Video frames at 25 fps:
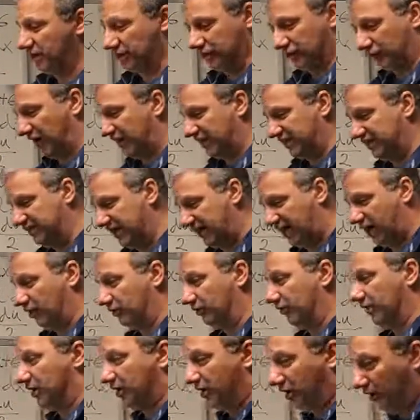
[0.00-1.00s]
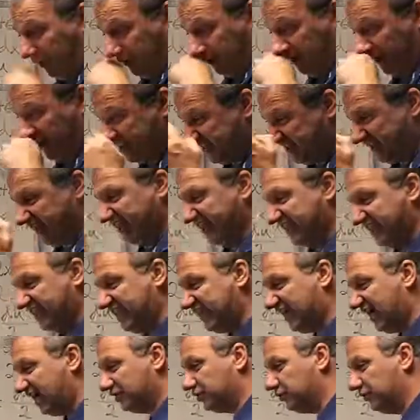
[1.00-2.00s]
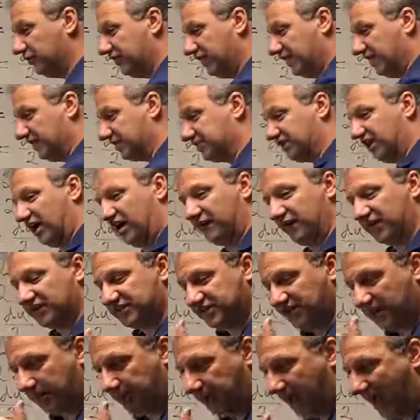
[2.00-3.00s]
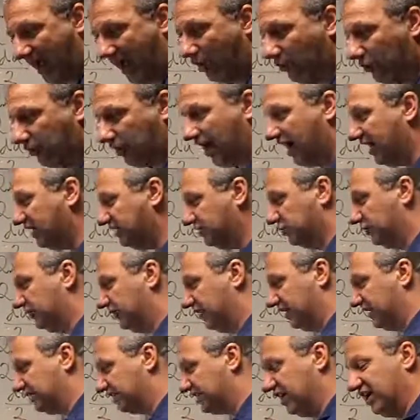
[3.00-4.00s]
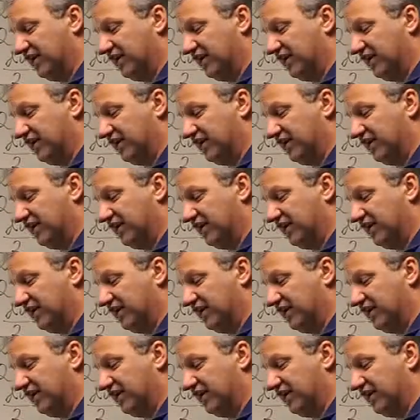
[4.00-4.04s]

You're writing down, all right, if I see an E, I do this. If I see a power, I do this.